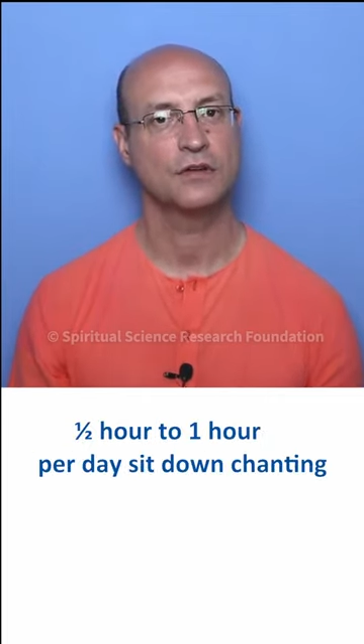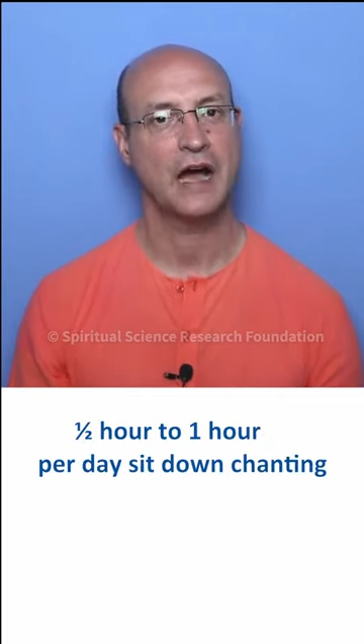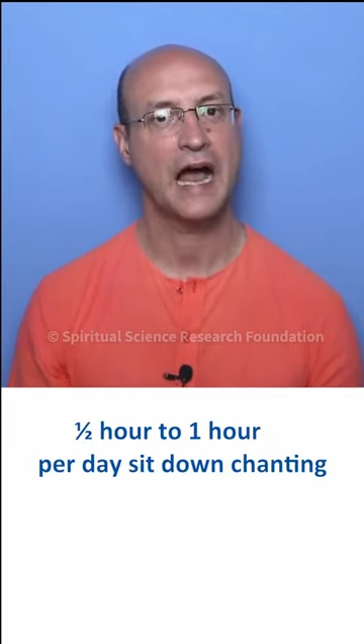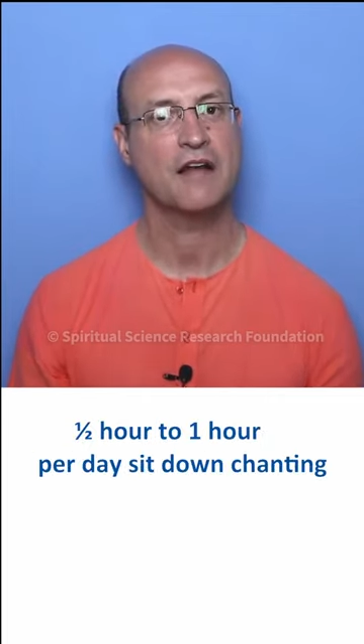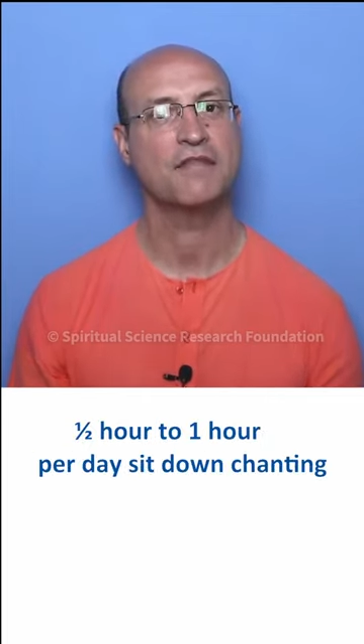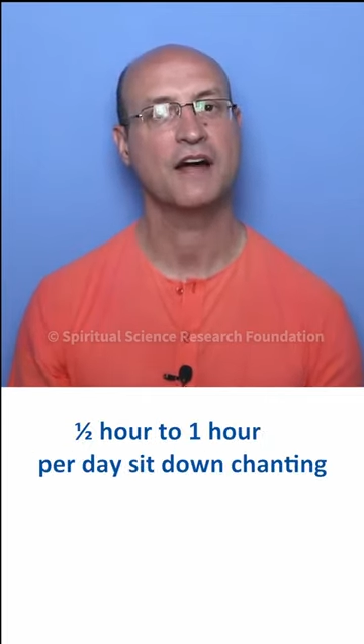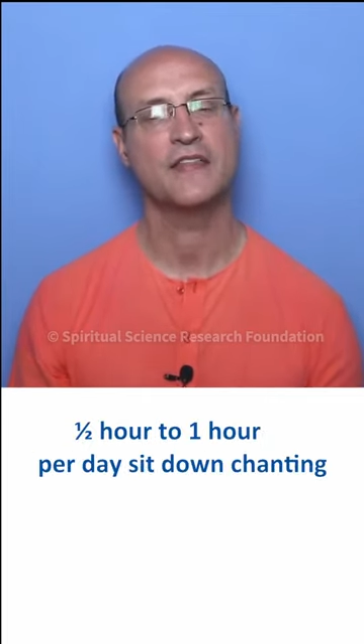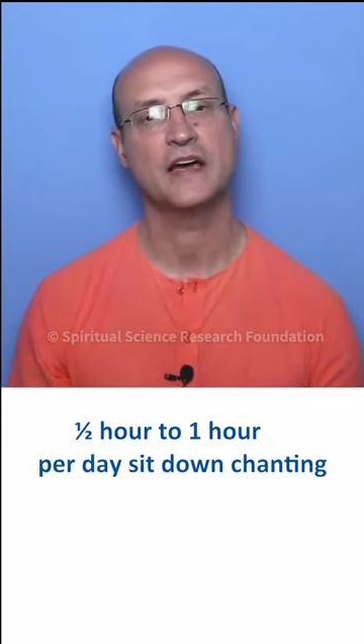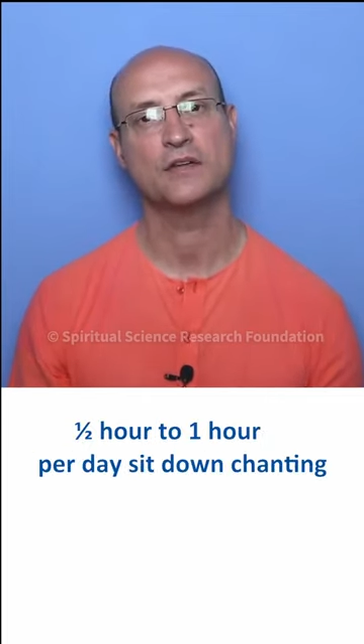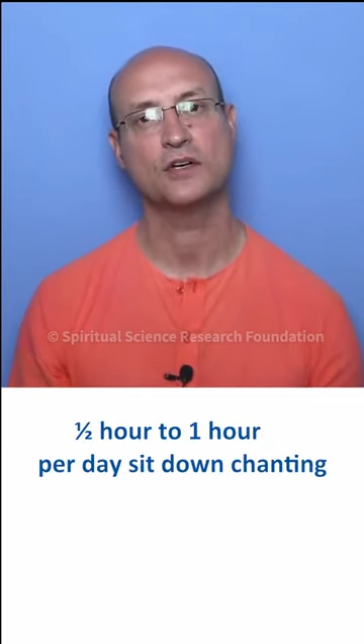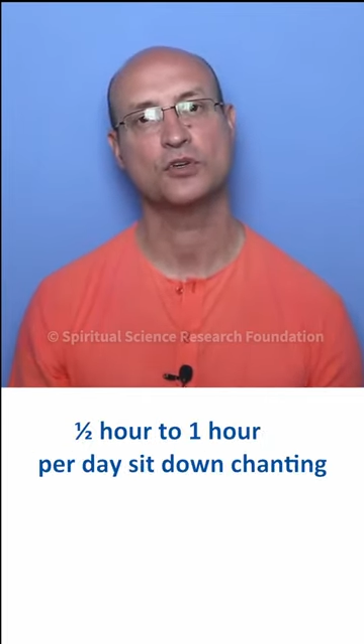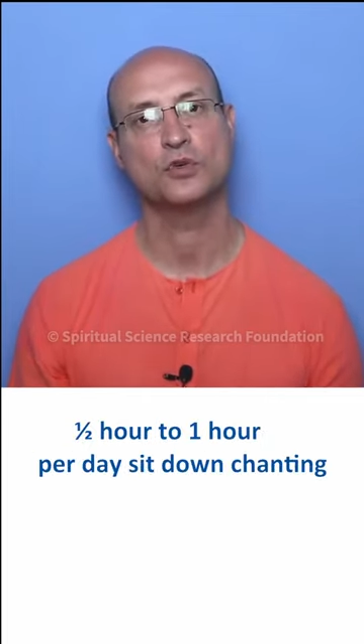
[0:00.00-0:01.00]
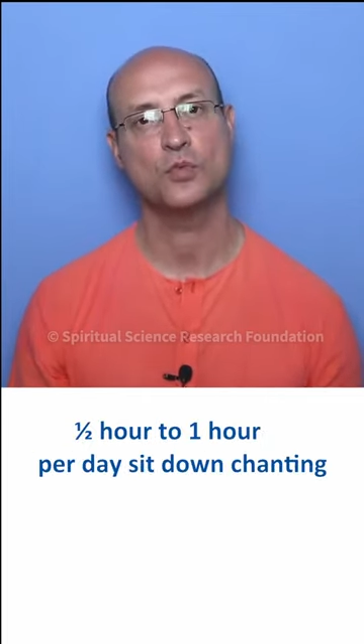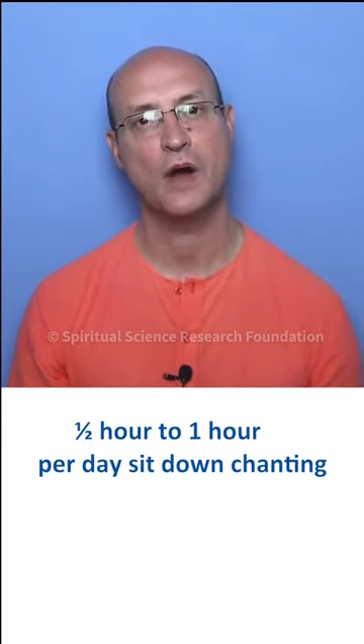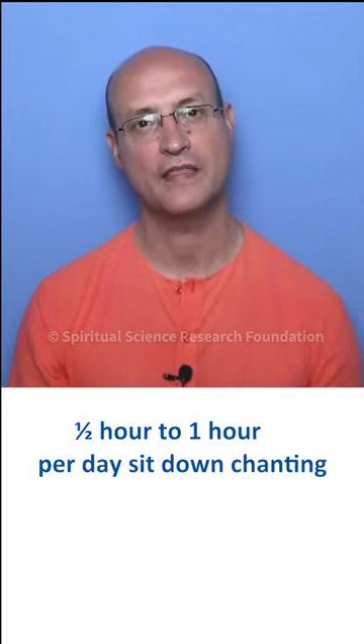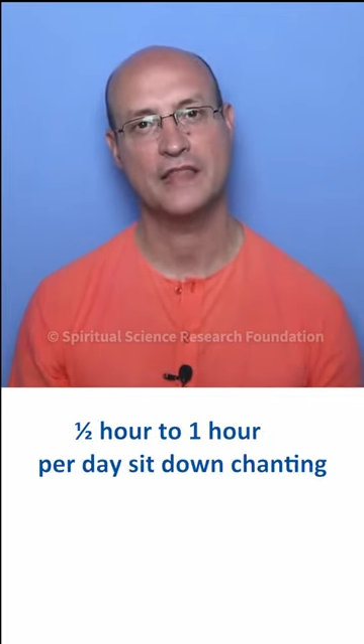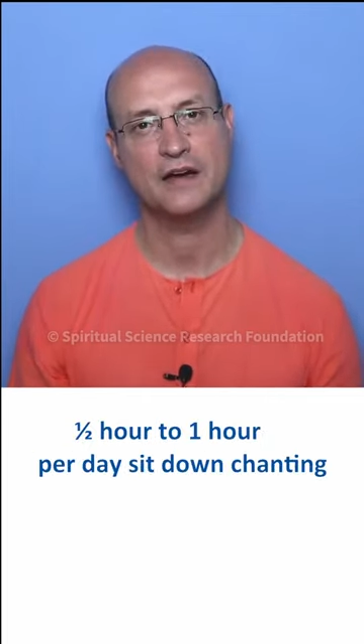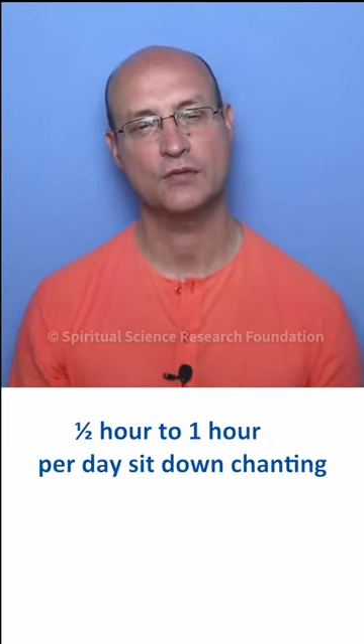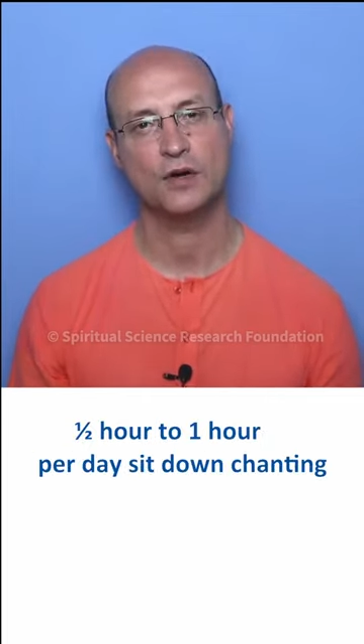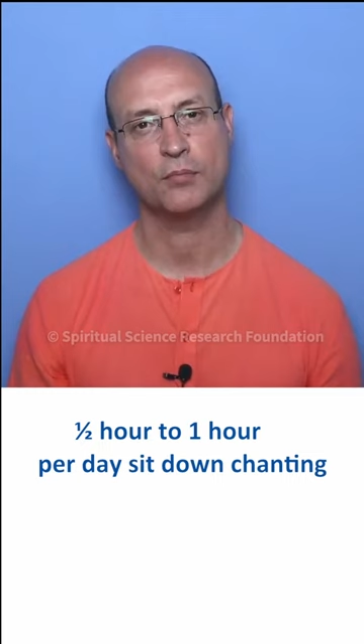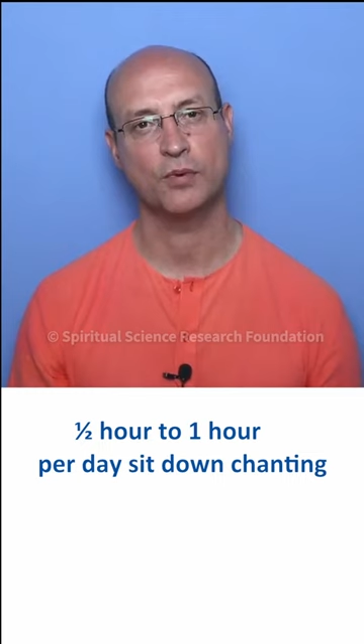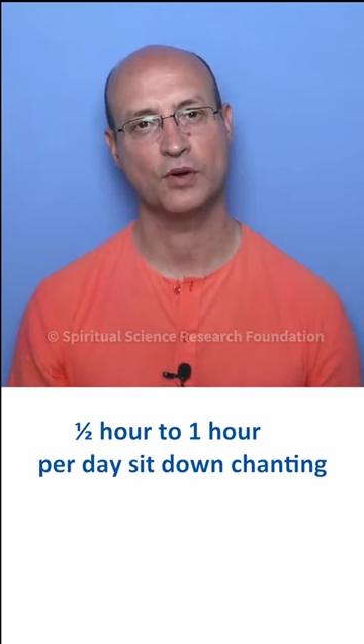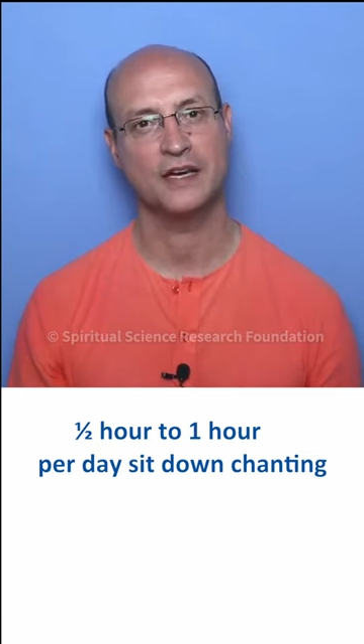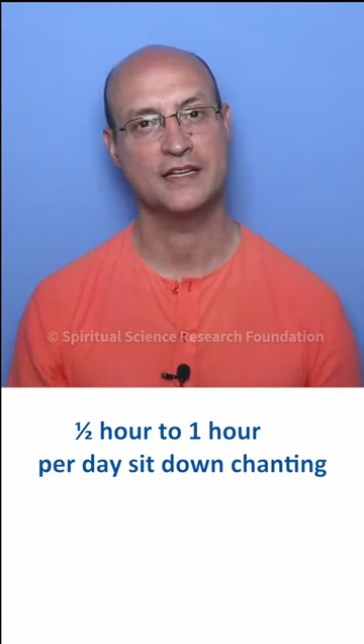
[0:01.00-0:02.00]
half an hour to one hour
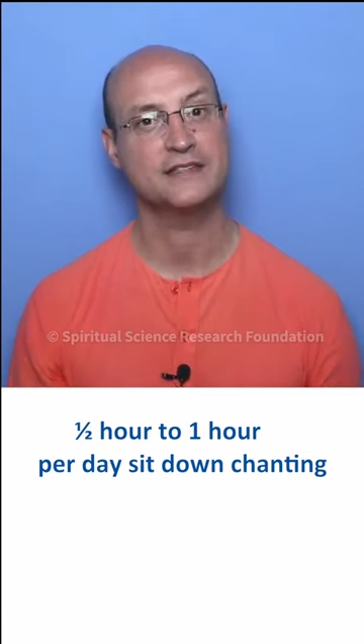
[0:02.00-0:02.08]
per day